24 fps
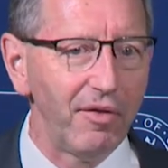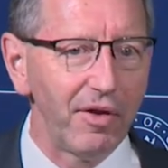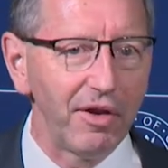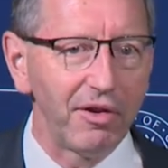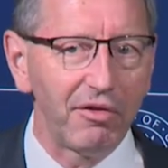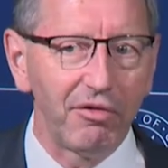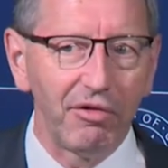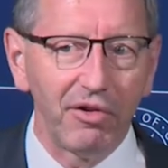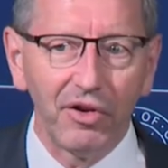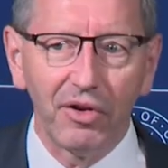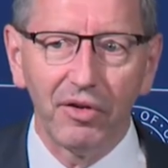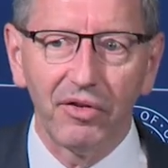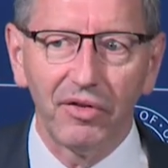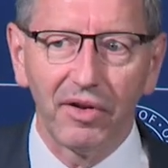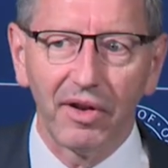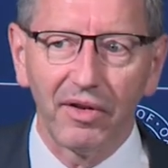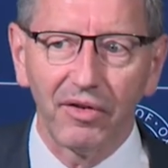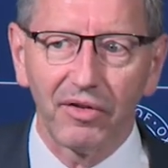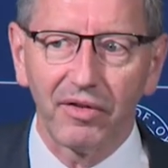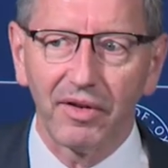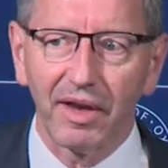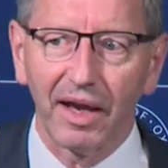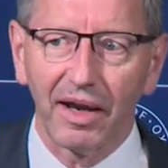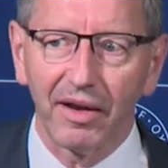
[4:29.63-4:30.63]
It's reduced
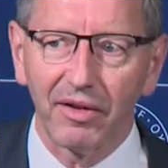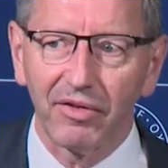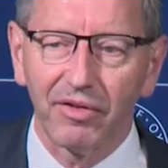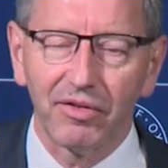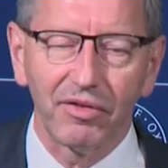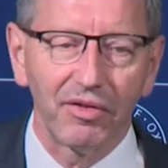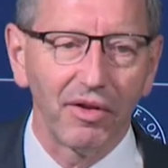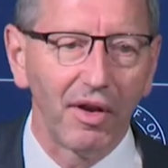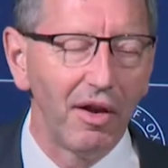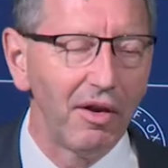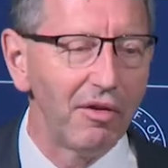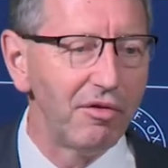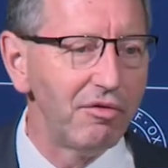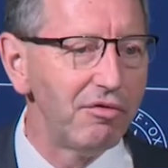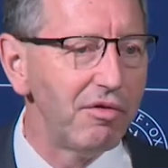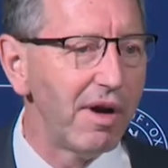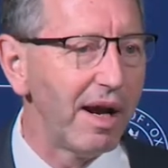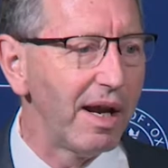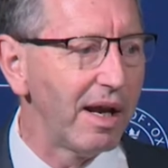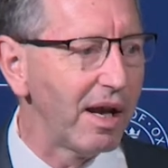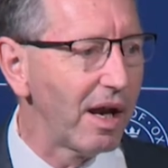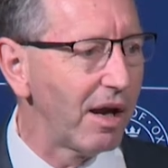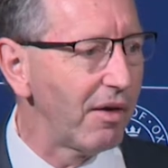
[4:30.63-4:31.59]
its tax rate